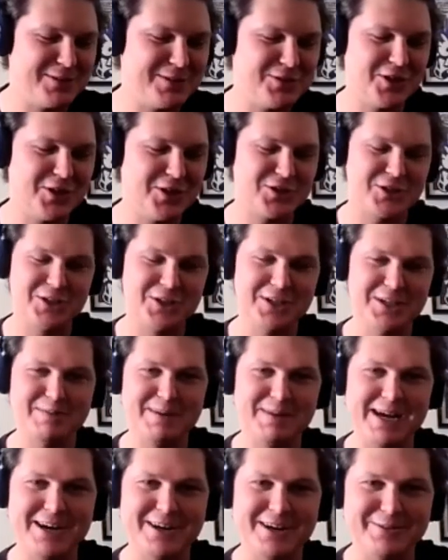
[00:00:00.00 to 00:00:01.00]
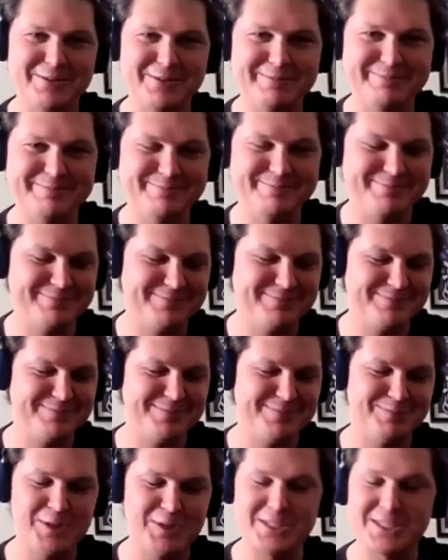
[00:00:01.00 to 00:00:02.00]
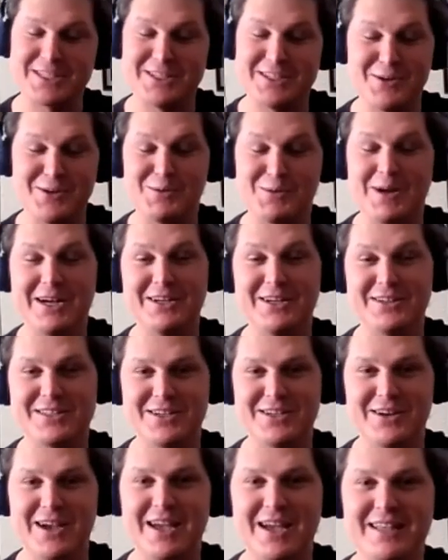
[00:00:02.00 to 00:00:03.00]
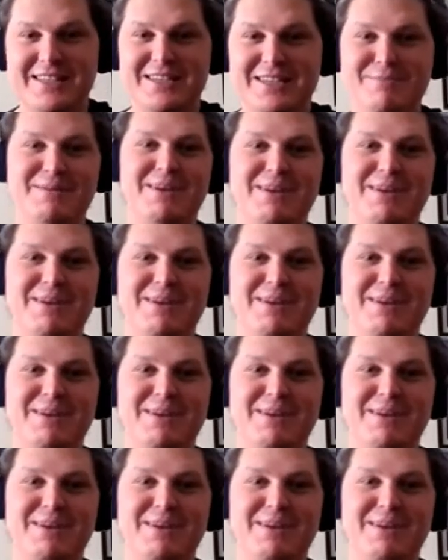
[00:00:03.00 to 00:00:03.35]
Josh Kulabel wants to know why you're so handsome,